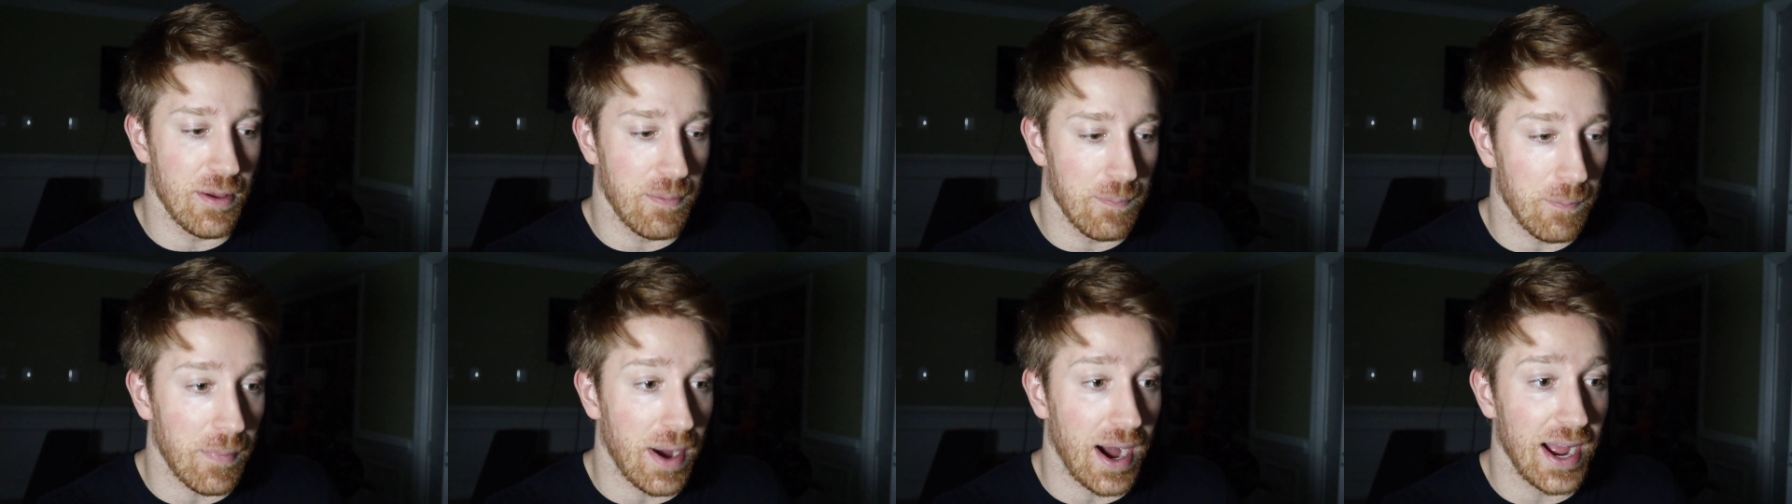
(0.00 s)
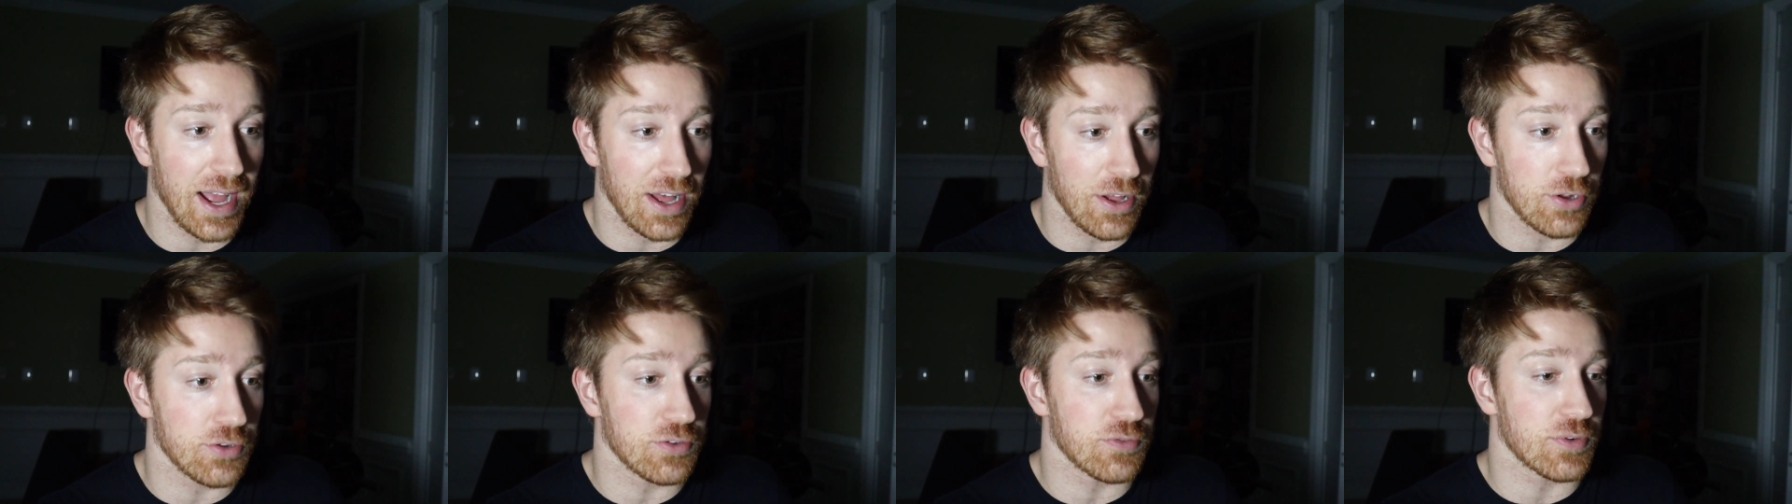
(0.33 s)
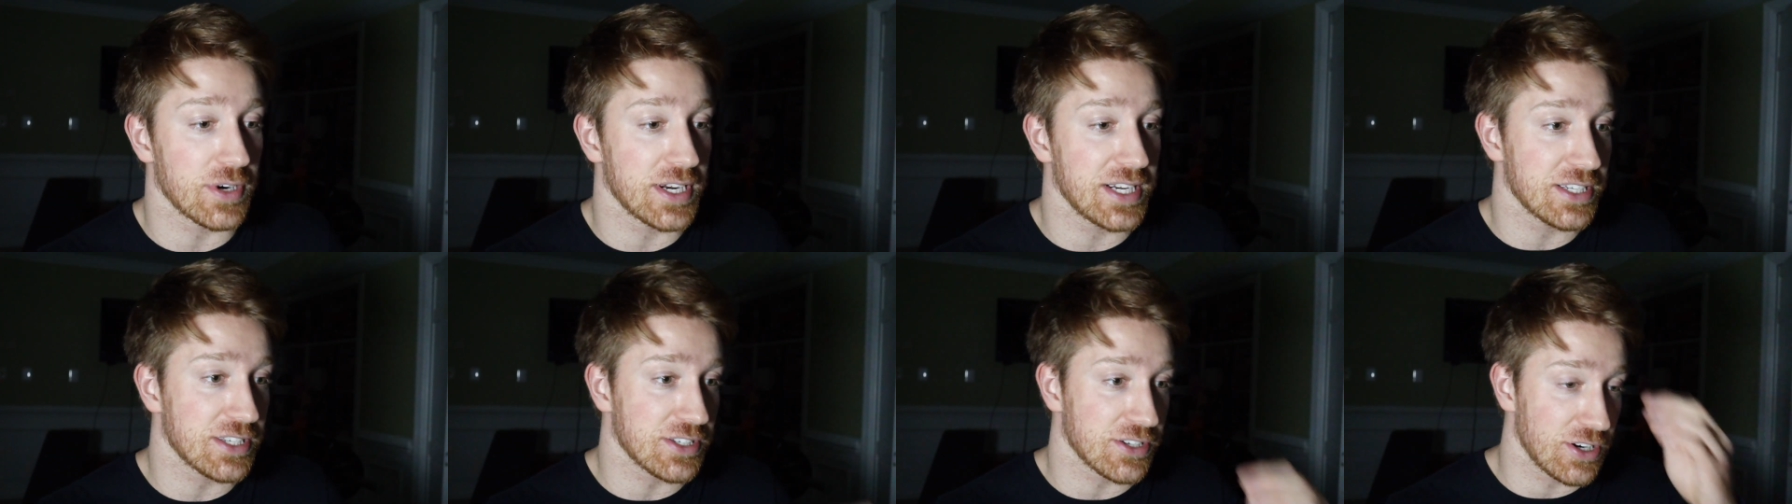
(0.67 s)
mild
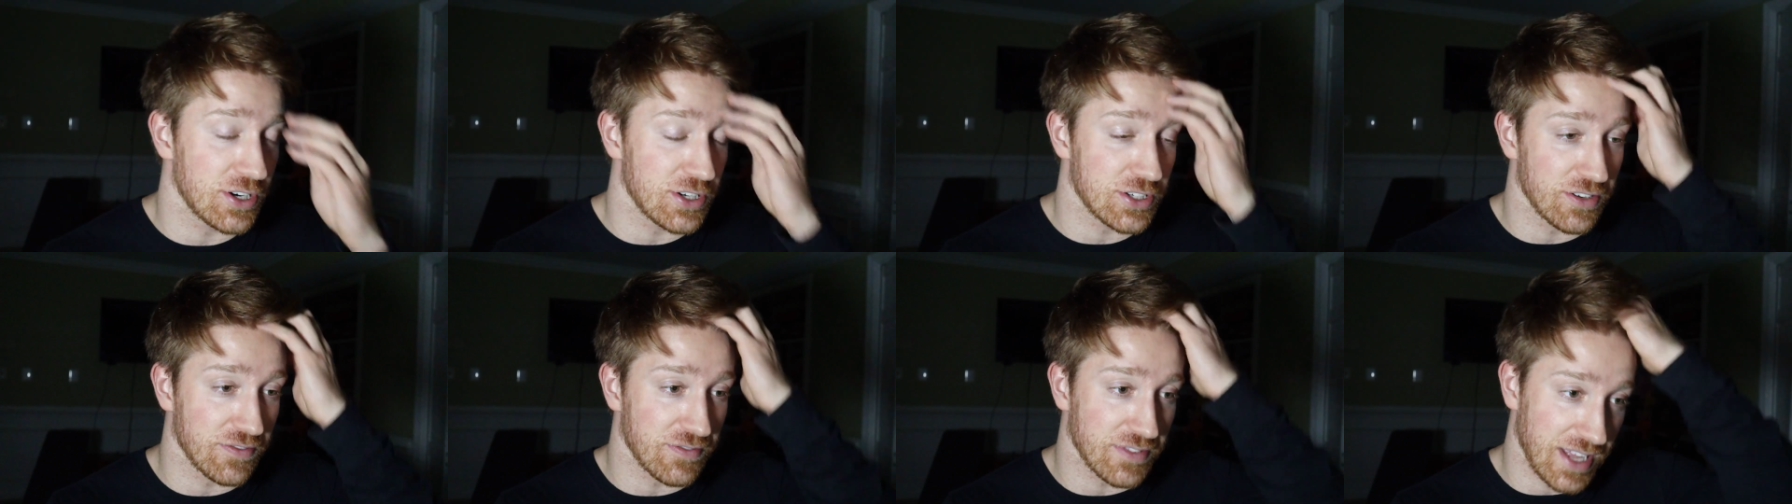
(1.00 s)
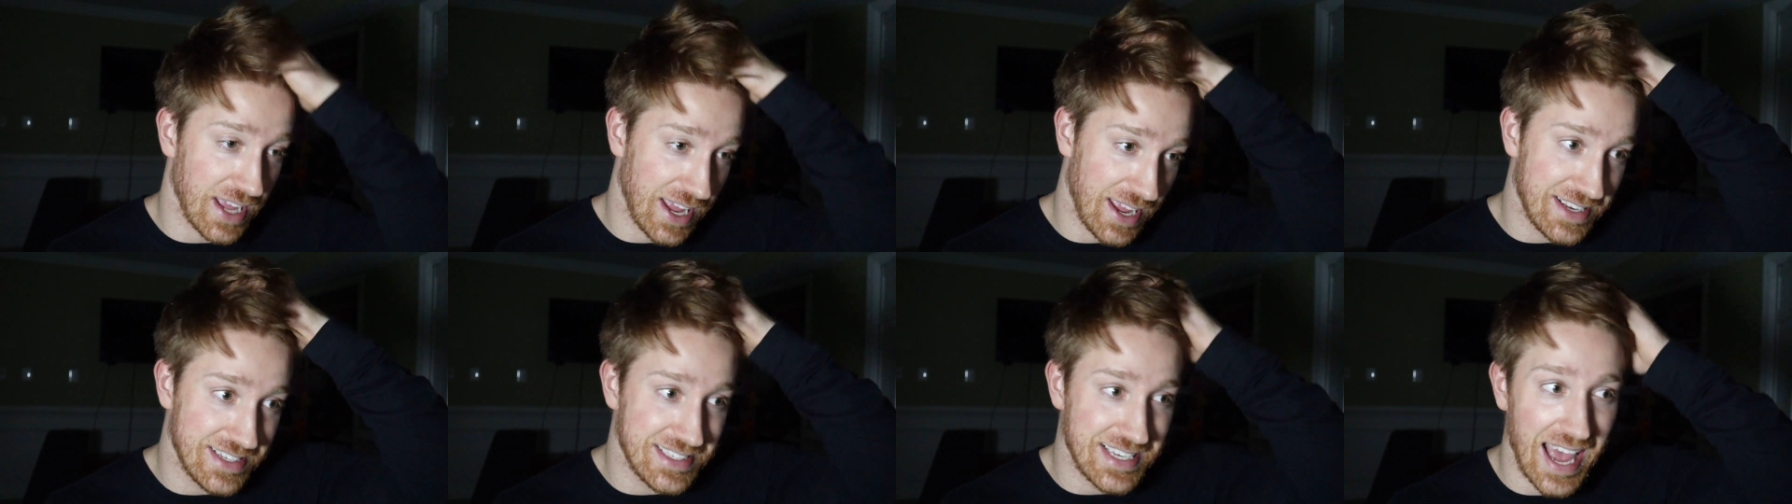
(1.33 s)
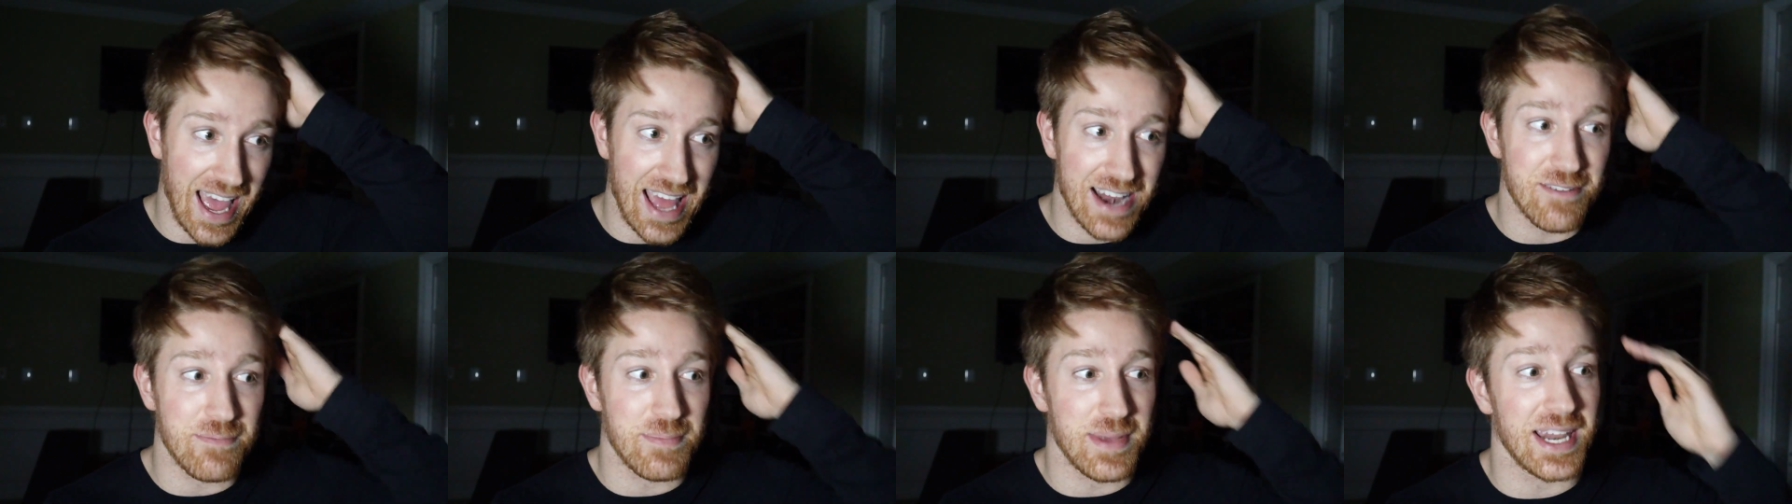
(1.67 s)
research of like
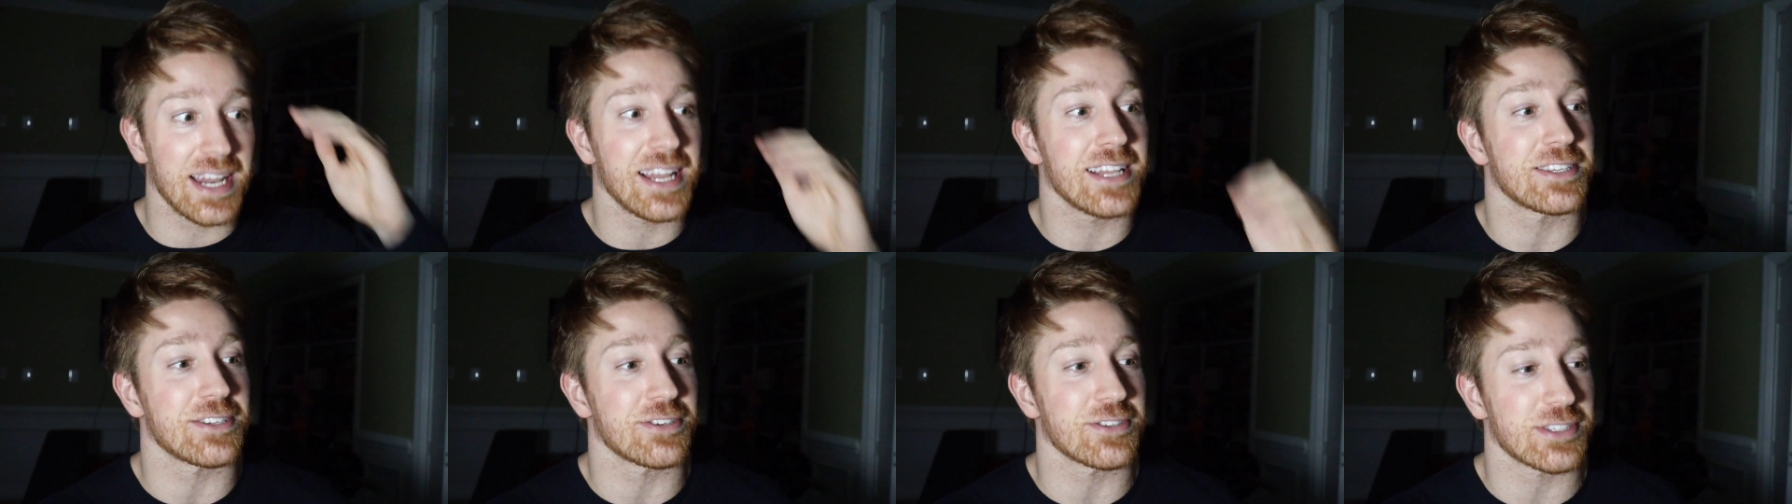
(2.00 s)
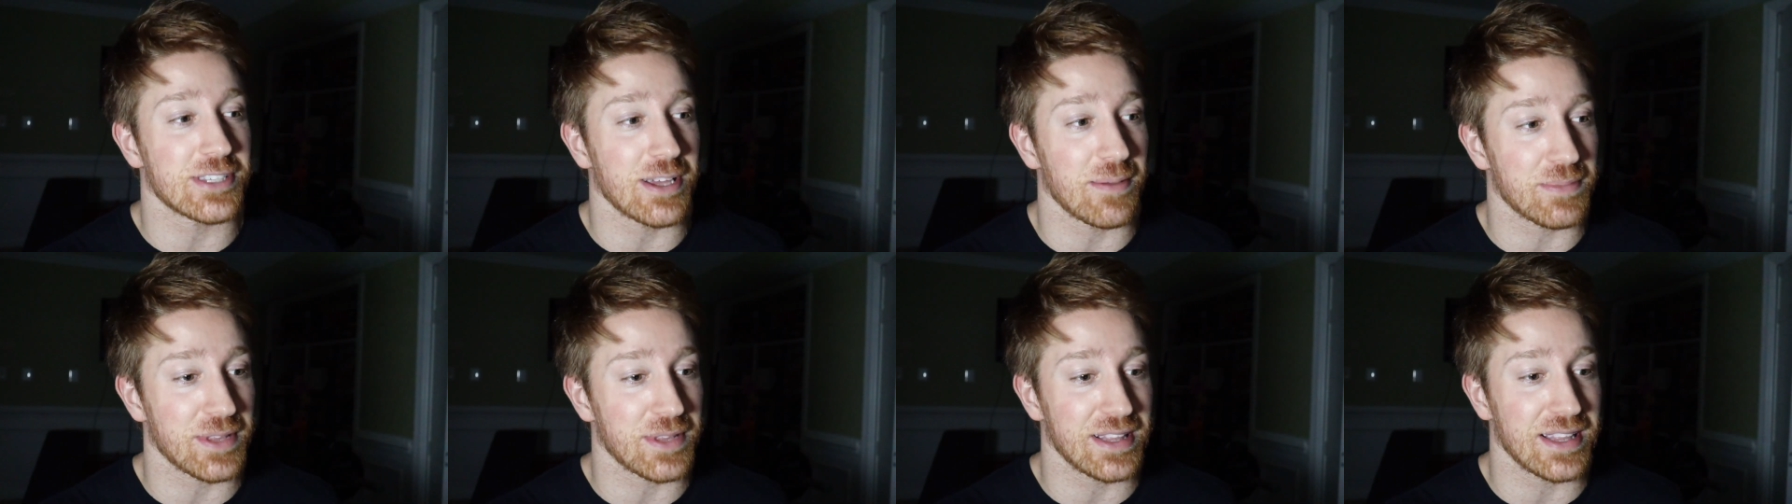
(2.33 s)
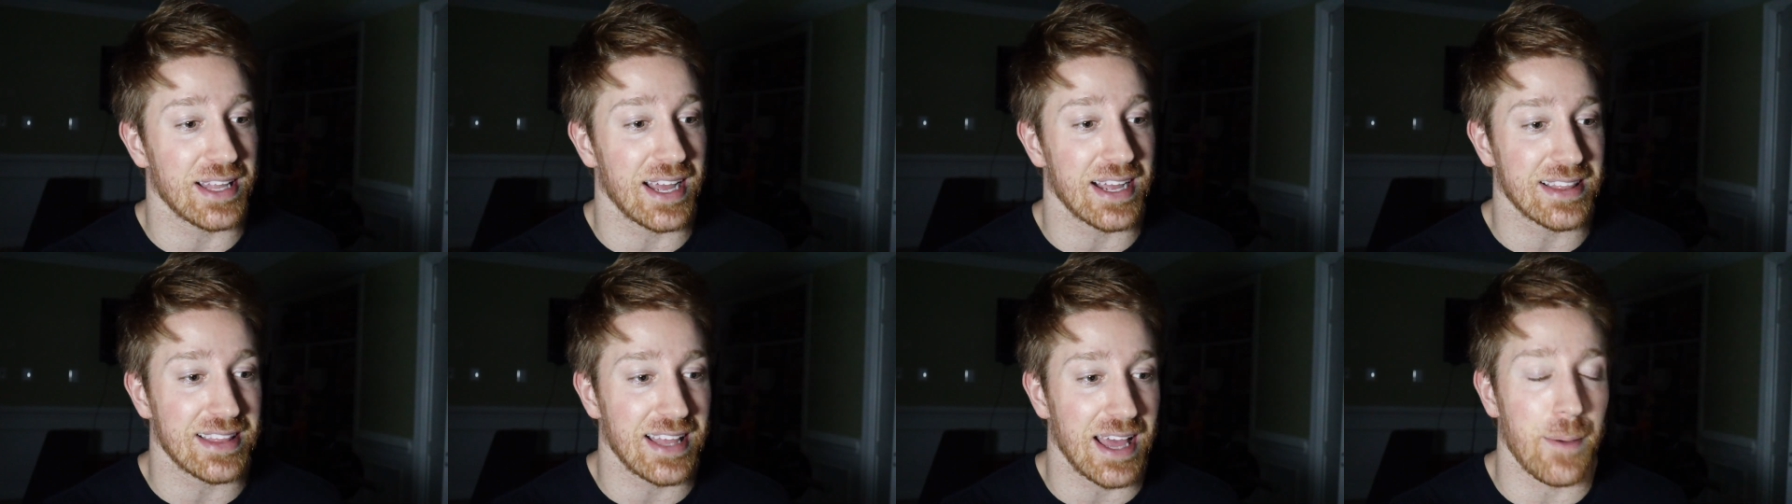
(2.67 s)
ten minutes or something
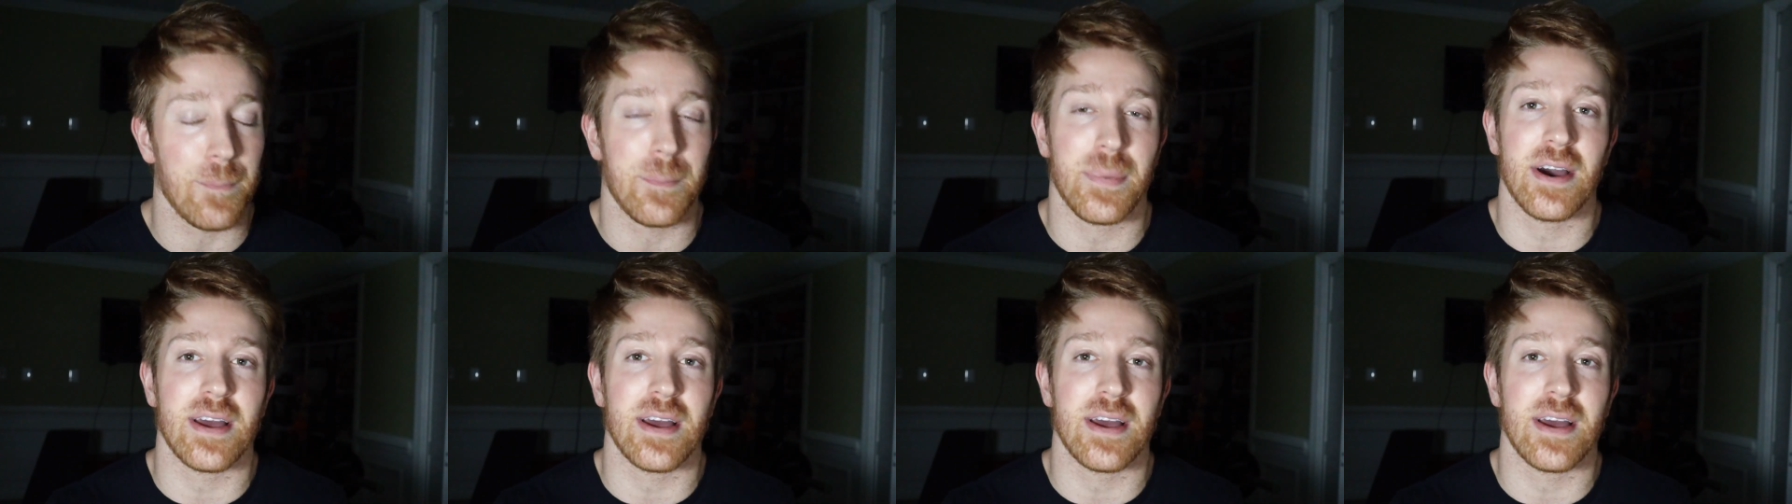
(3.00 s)
like that,